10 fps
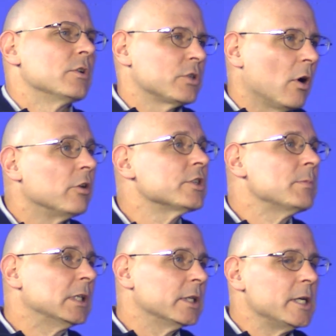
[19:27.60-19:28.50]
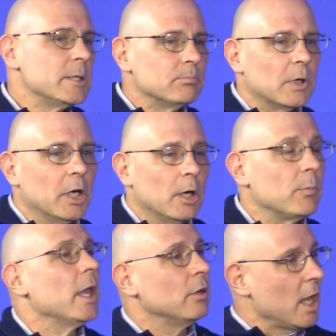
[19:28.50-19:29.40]
So ultimately,
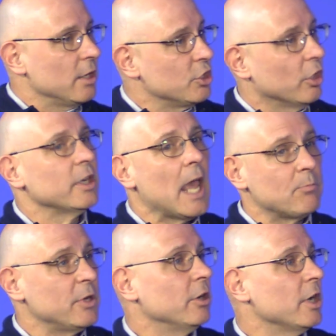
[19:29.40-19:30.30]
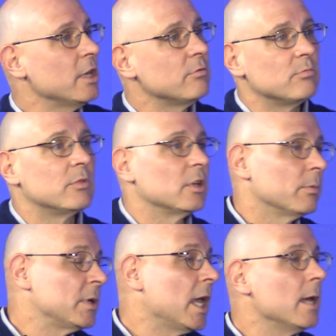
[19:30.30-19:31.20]
um, and, and during that period,
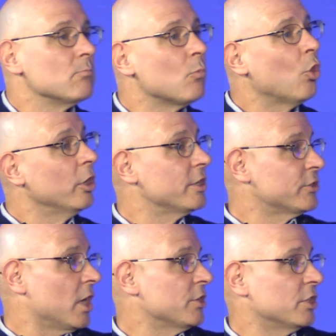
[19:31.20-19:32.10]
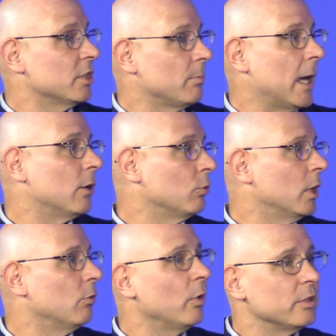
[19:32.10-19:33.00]
there became more discussion about,
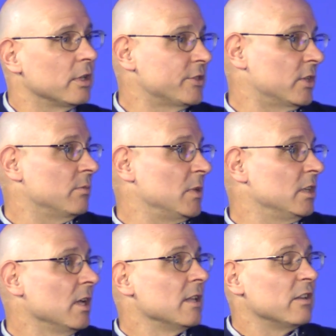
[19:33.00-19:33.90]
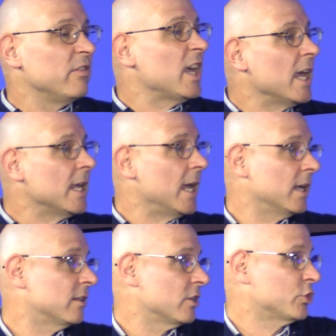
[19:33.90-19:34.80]
well, listen, I mean, the VA
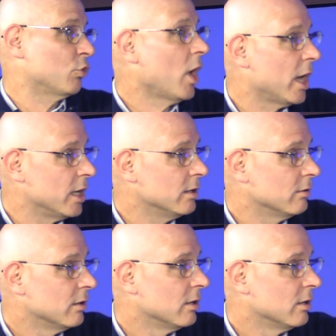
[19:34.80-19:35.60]
can't get this right.